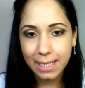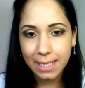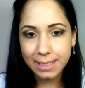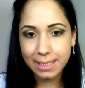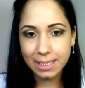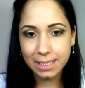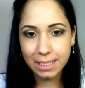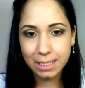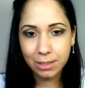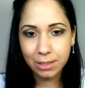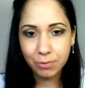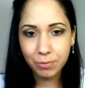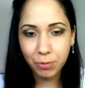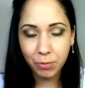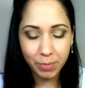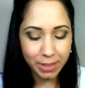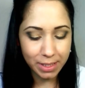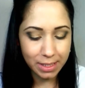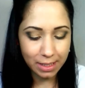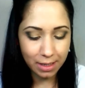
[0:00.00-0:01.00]
Next thing will
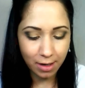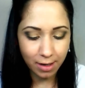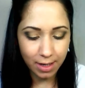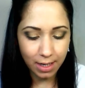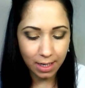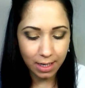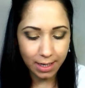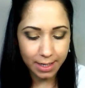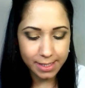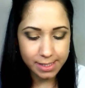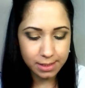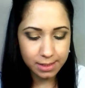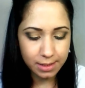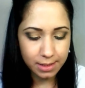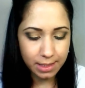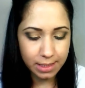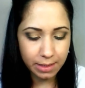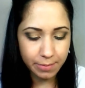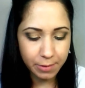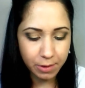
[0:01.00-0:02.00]
be the eyeliner,
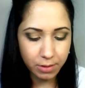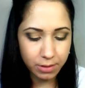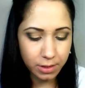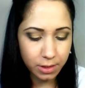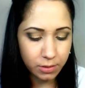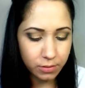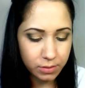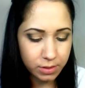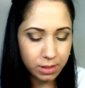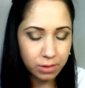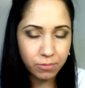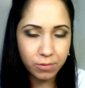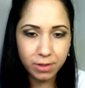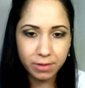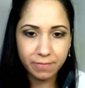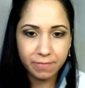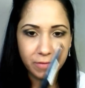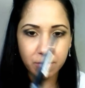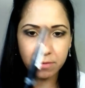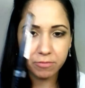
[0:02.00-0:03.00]
and I'm gonna use the one
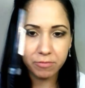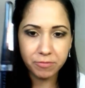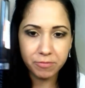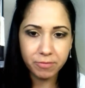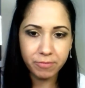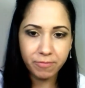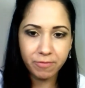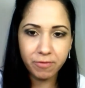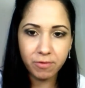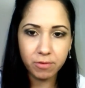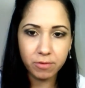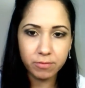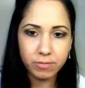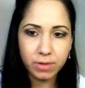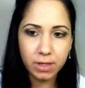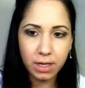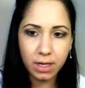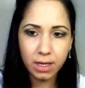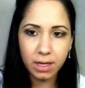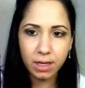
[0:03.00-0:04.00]
from
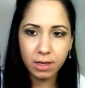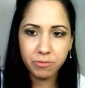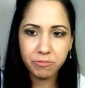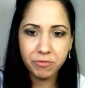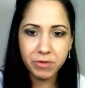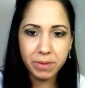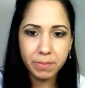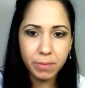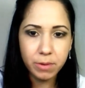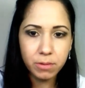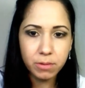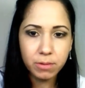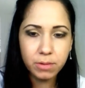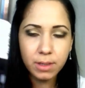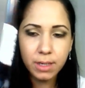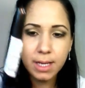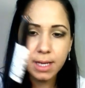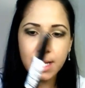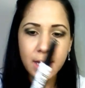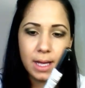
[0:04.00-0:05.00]
Rimmel,
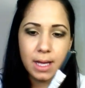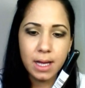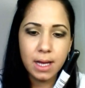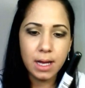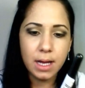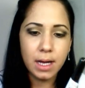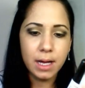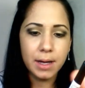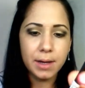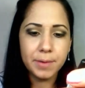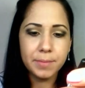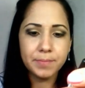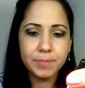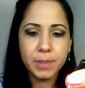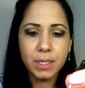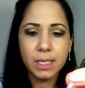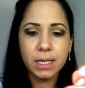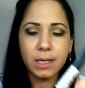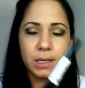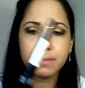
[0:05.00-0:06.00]

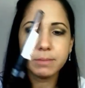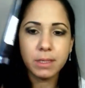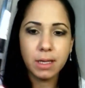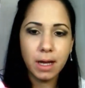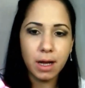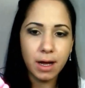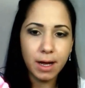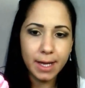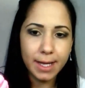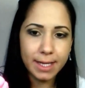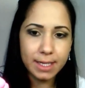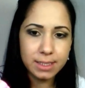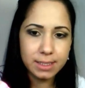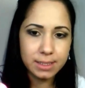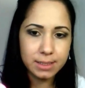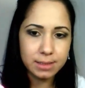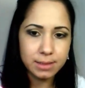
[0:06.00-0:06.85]
Glam Eyes.